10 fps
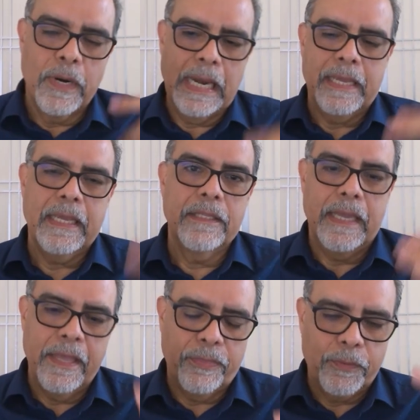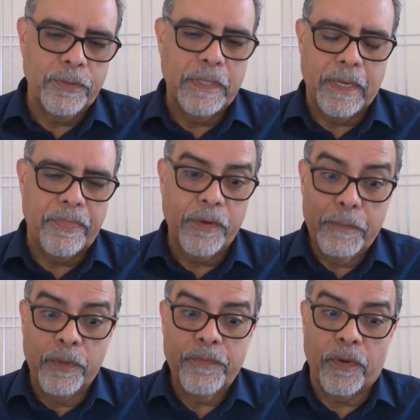like in through the
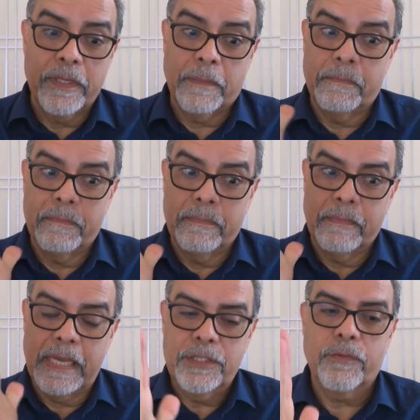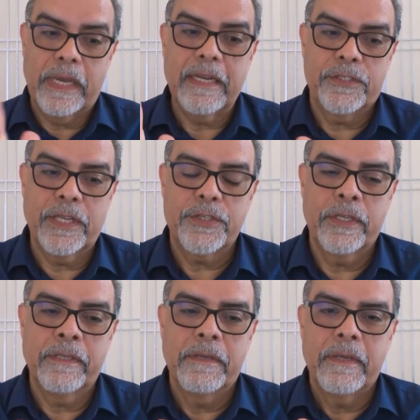throughput for the integrated section,
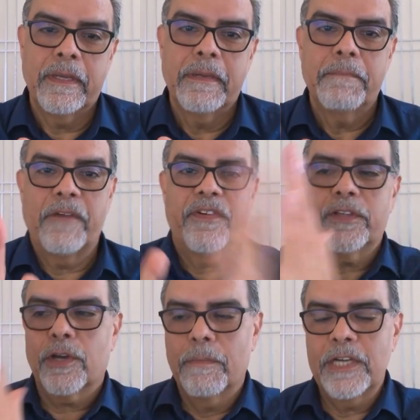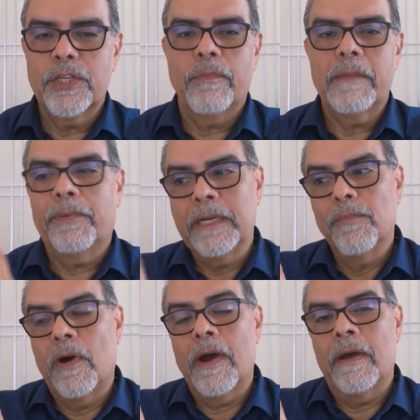but for the commercial, we were putting
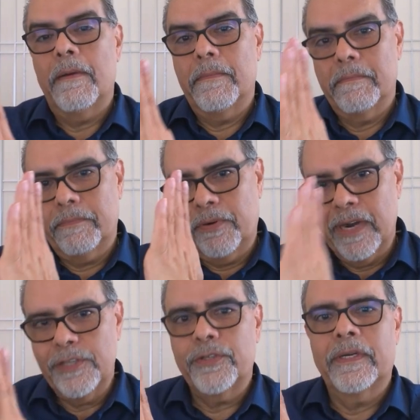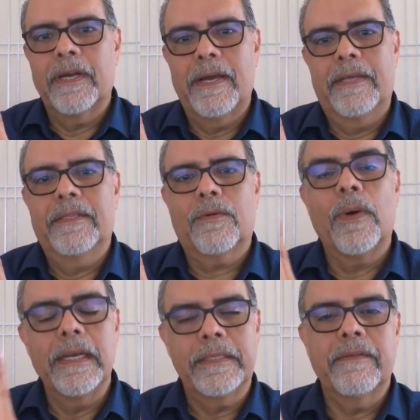more pressure on the quality of the